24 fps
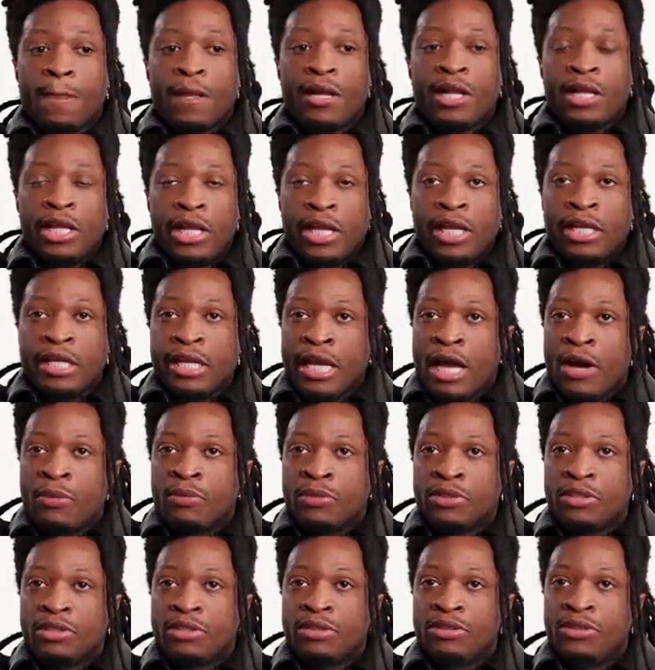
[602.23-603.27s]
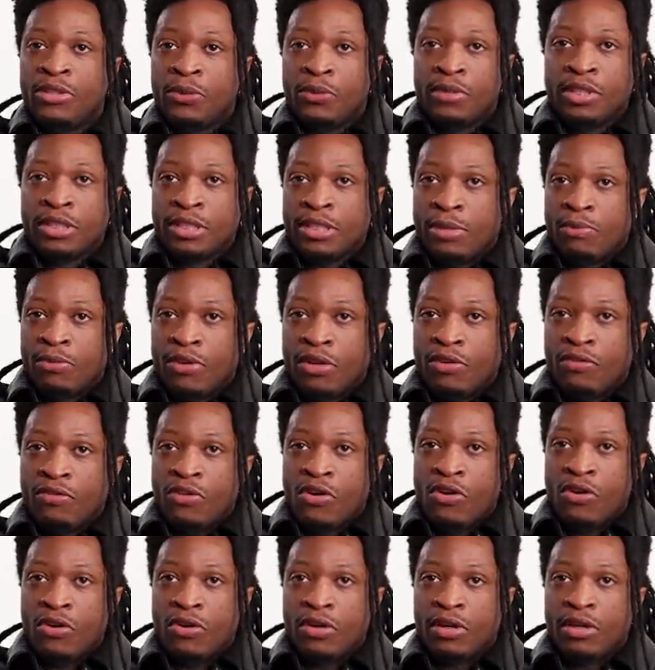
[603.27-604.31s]
clearly I was doing something
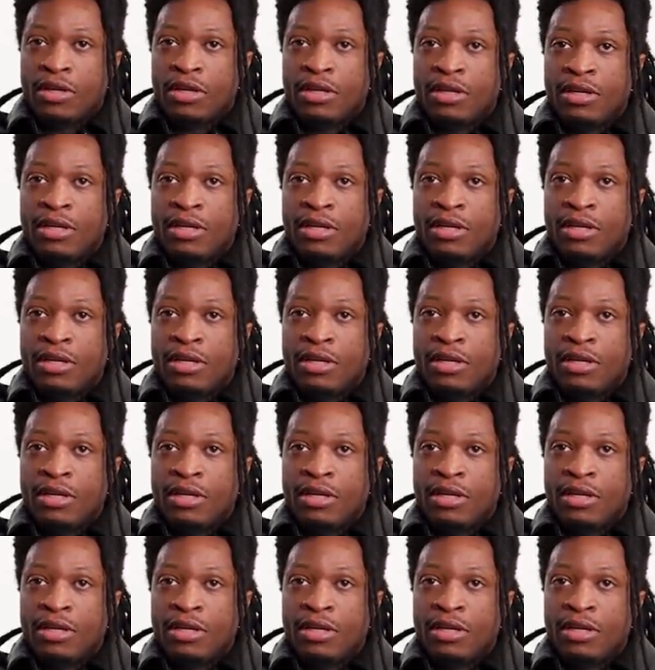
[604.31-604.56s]
wrong.